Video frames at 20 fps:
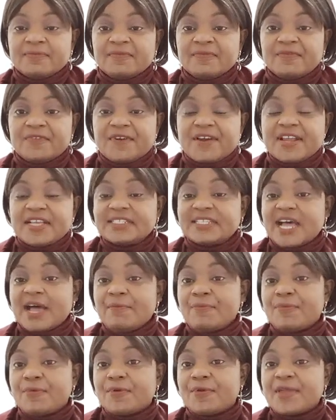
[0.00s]
For
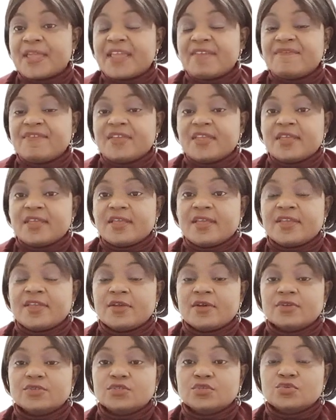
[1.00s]
example, if
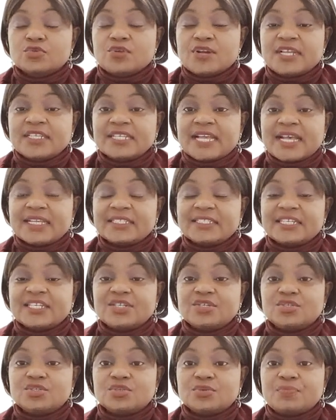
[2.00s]
your school is asking
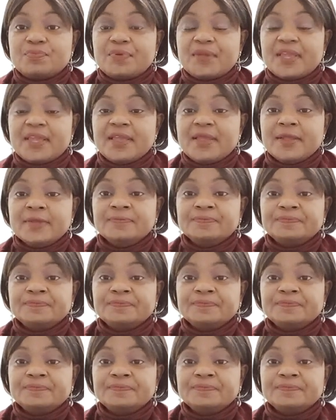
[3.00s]
you to pay